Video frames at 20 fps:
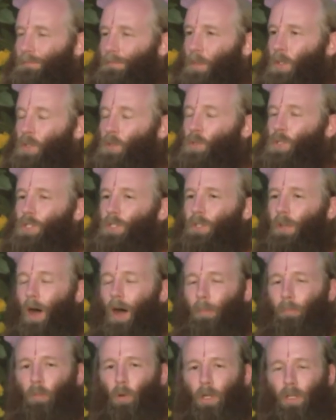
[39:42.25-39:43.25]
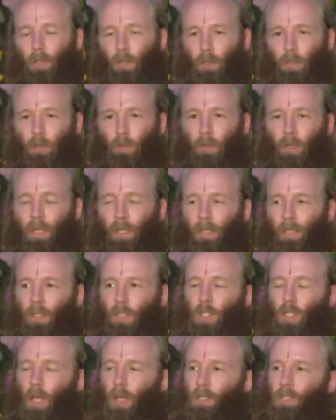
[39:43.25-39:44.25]
you stop what you're
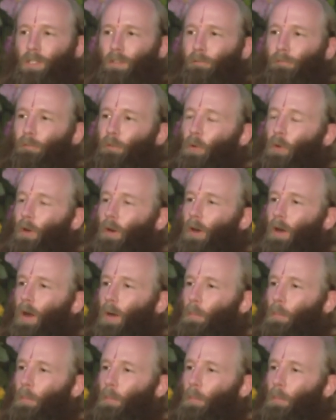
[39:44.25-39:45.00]
doing just for